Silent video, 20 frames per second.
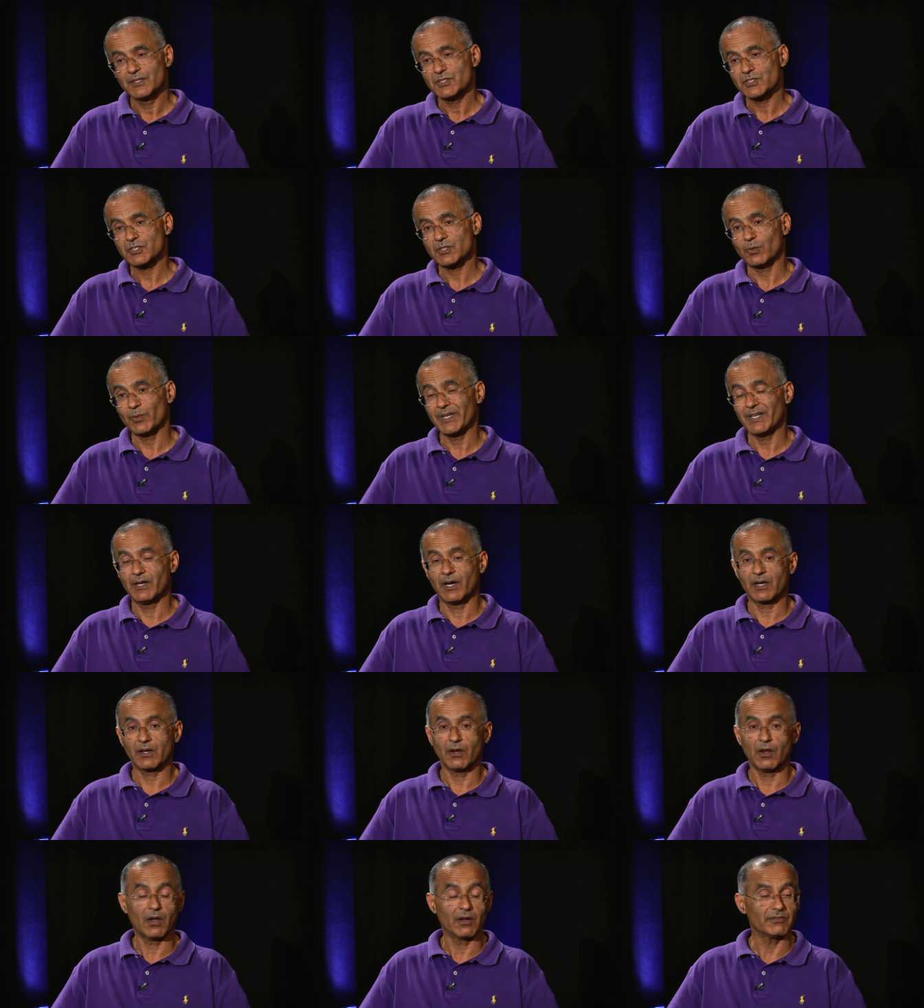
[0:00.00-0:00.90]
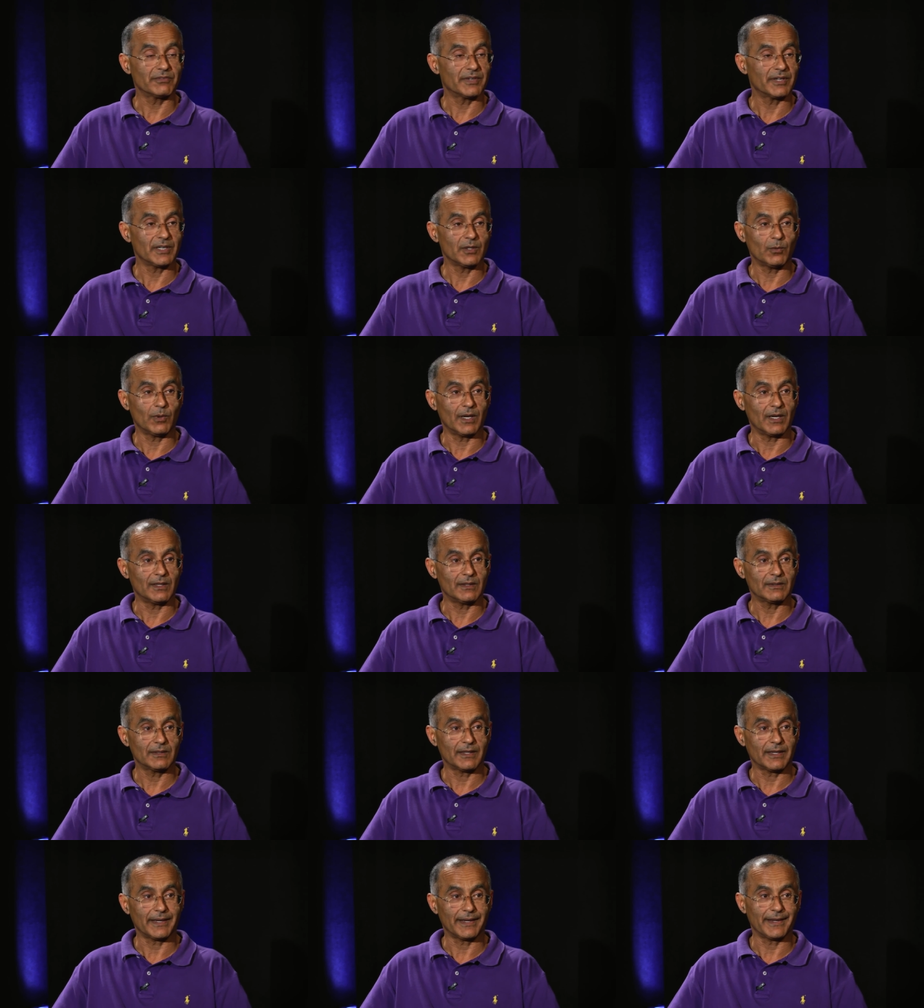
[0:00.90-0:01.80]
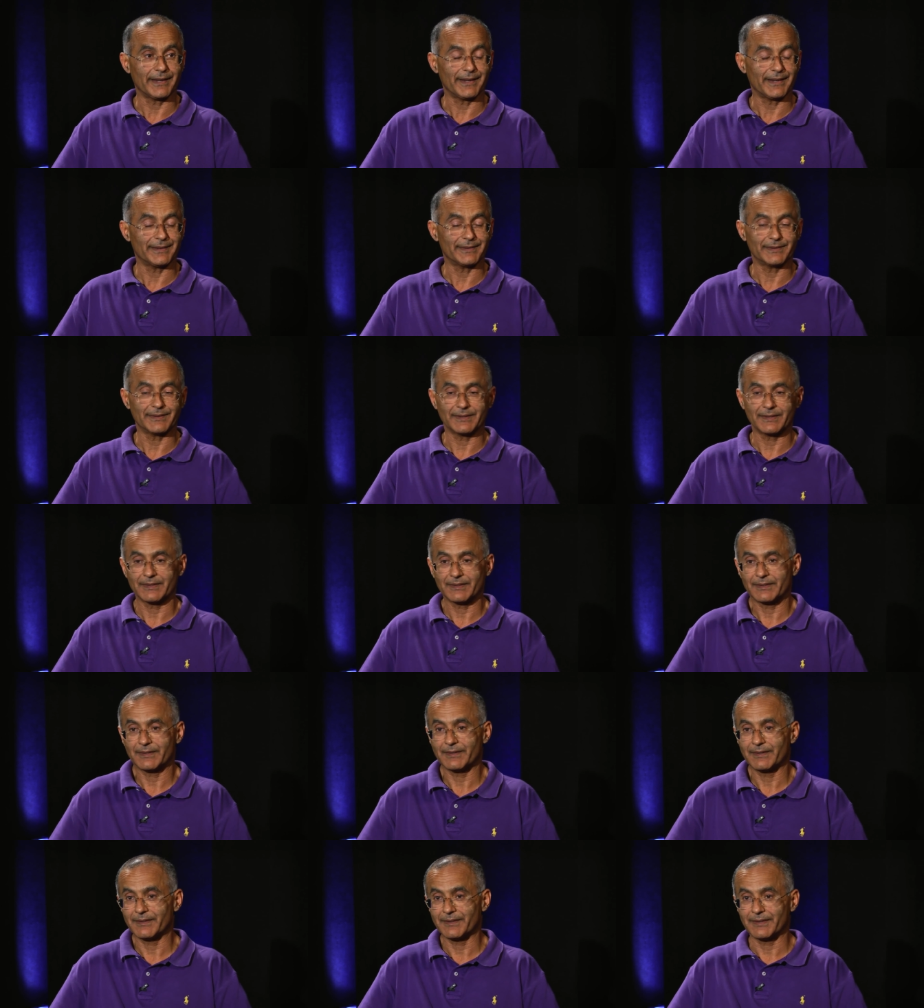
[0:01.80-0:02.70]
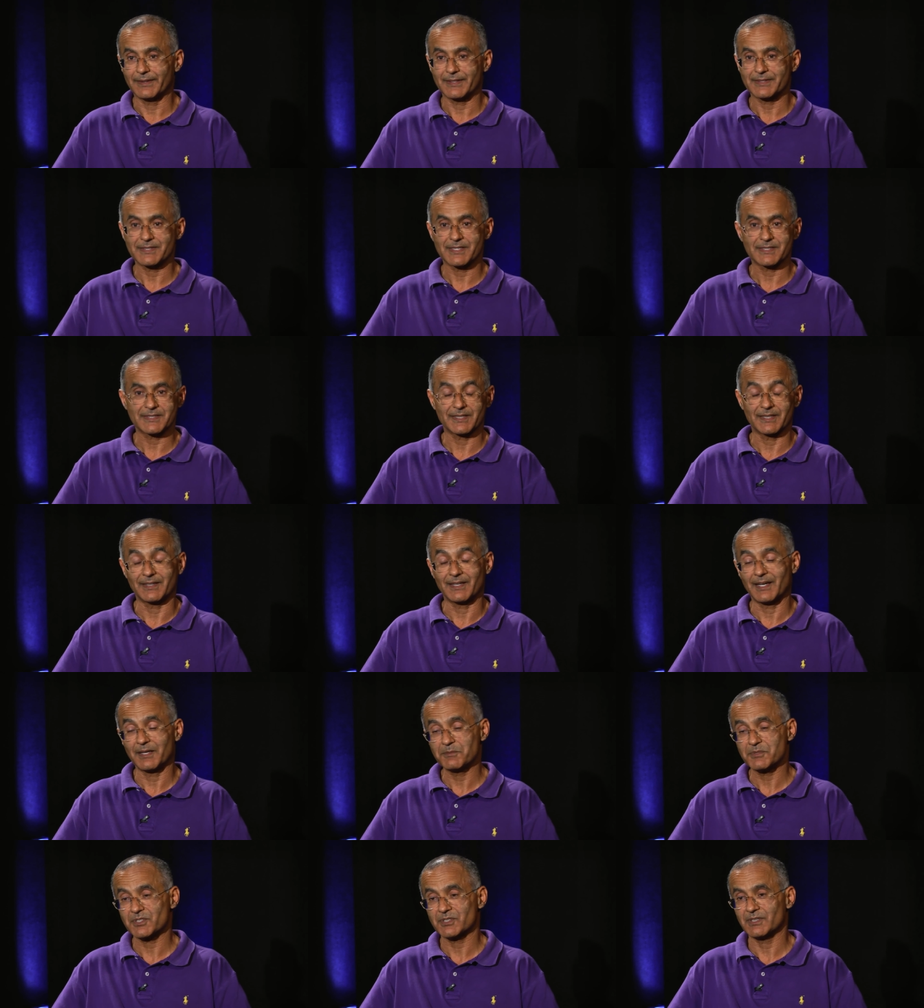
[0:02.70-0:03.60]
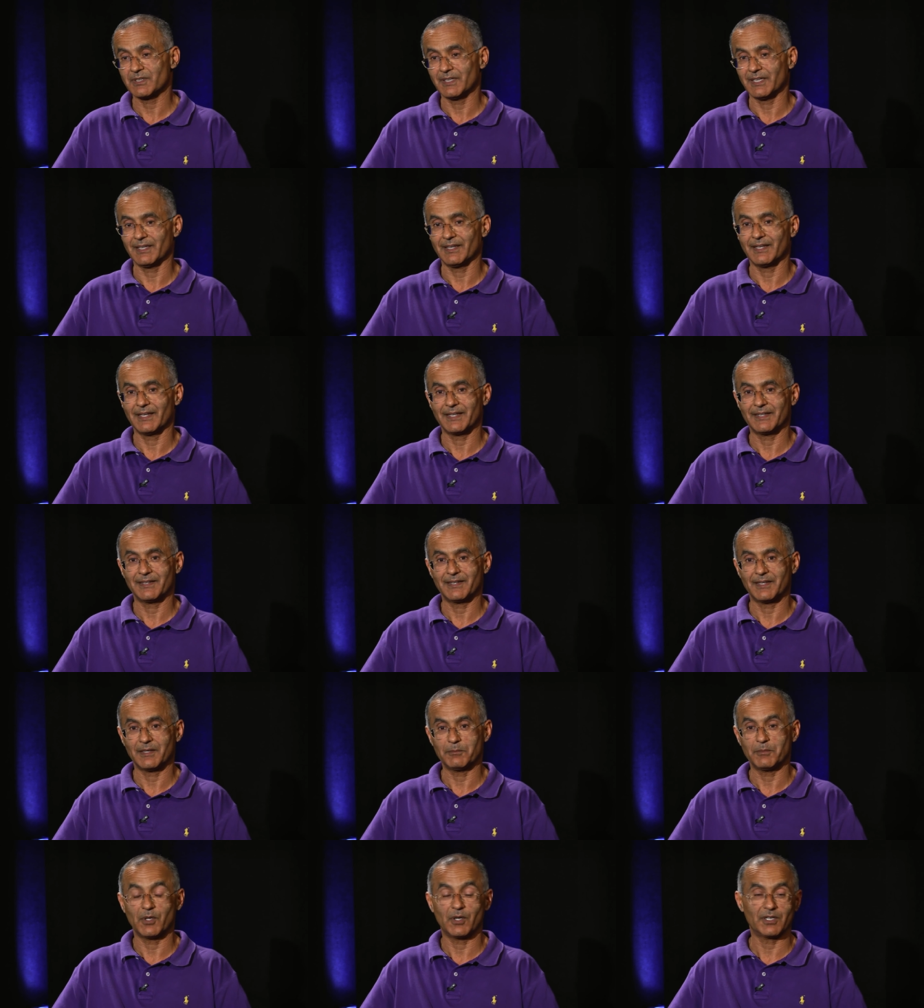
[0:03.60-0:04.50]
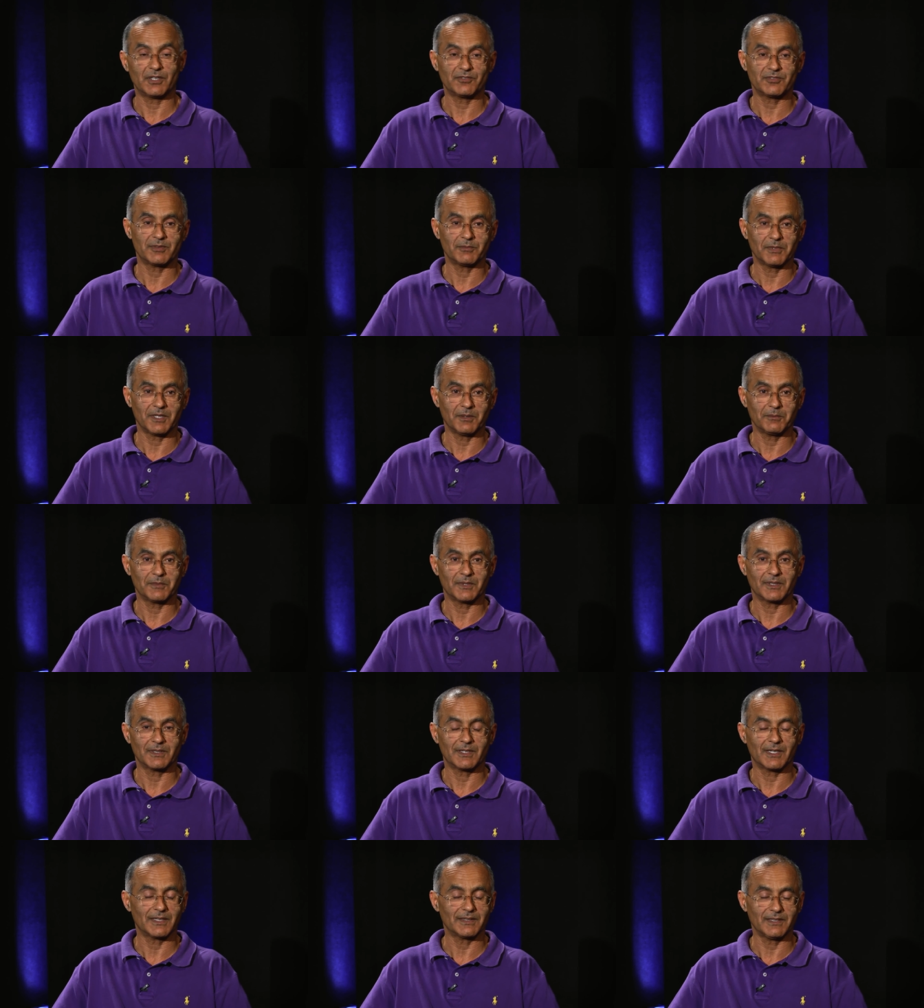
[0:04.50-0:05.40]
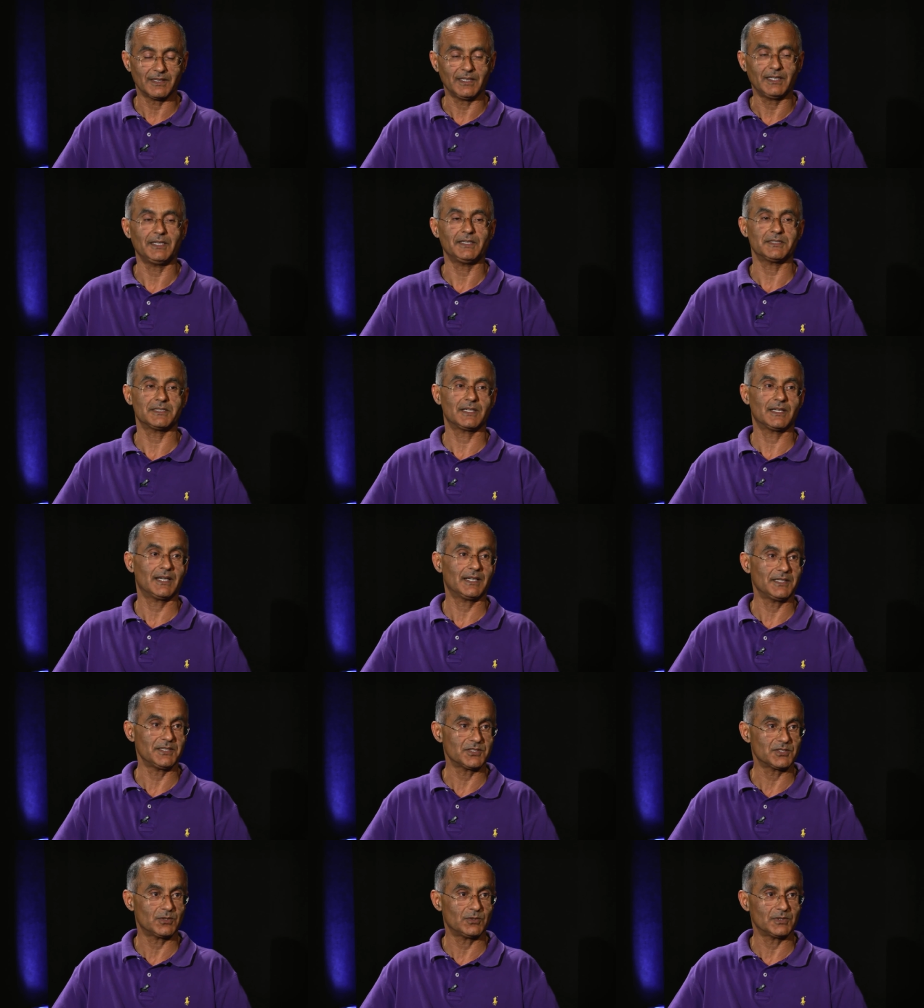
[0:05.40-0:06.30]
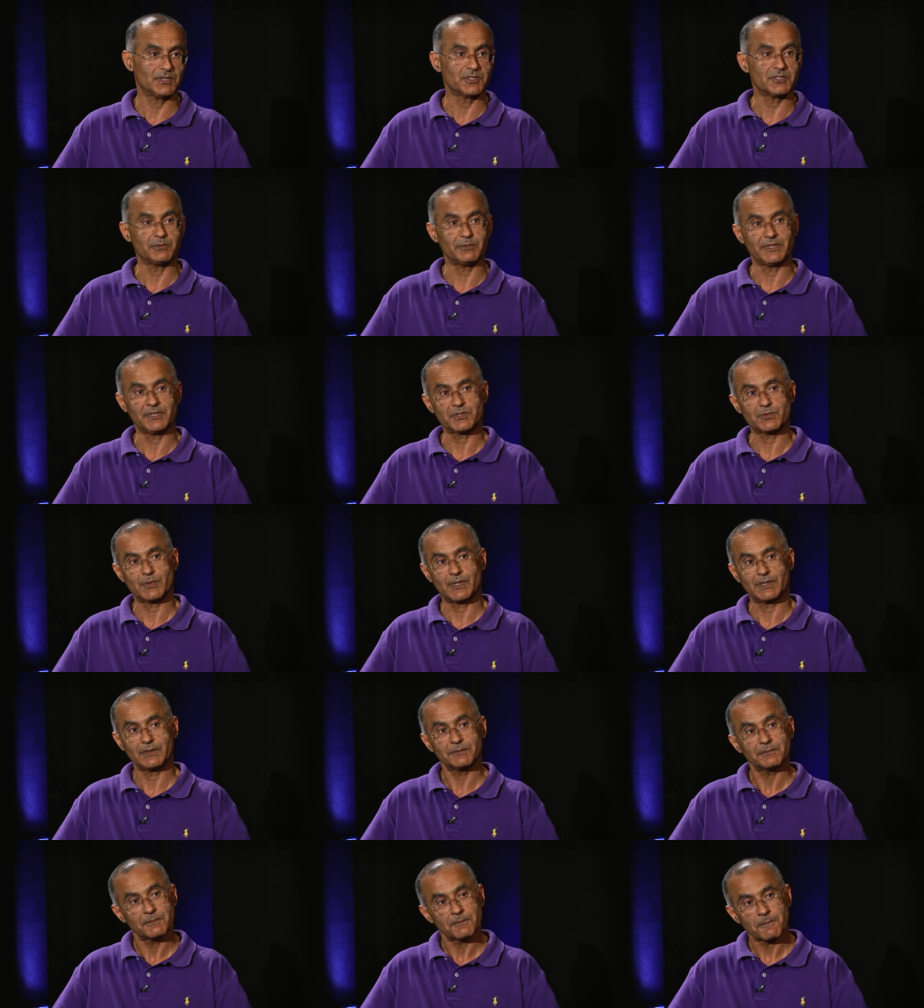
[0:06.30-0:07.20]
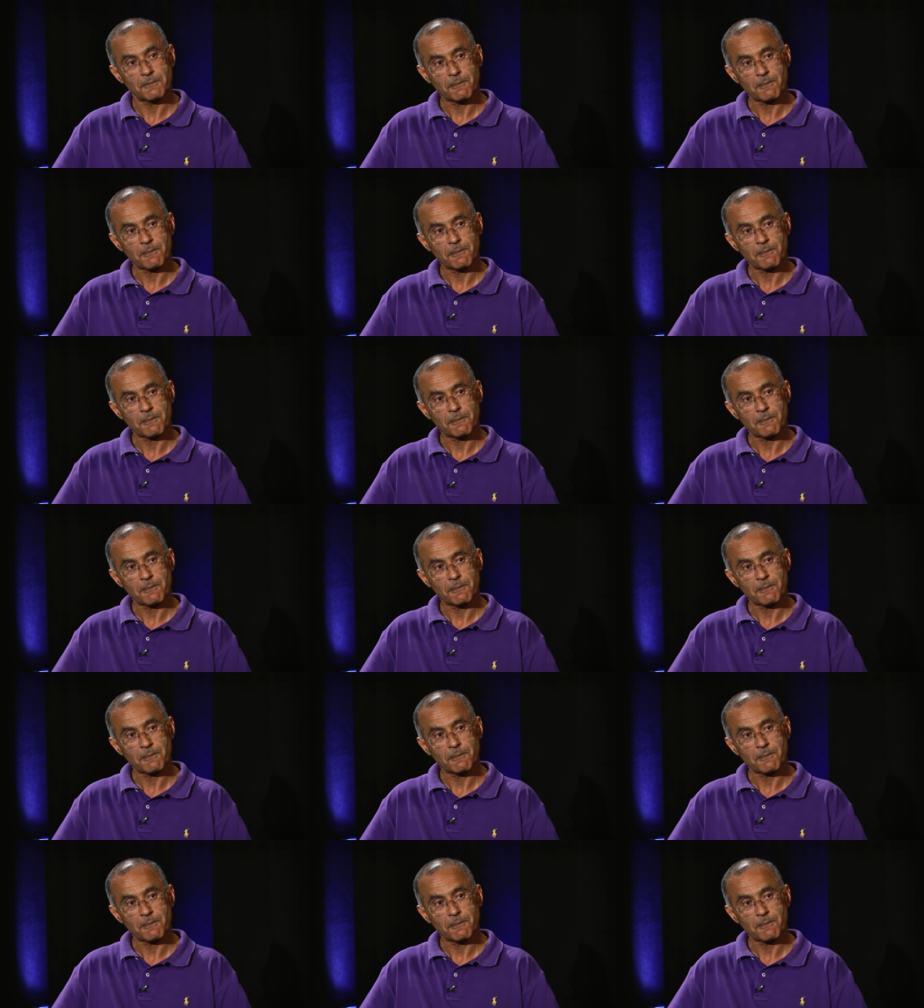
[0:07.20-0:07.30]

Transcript: So we got along very well, and uh, as I said, I'm certainly glad I bought it from him, and I think he's glad he sold it to me as well.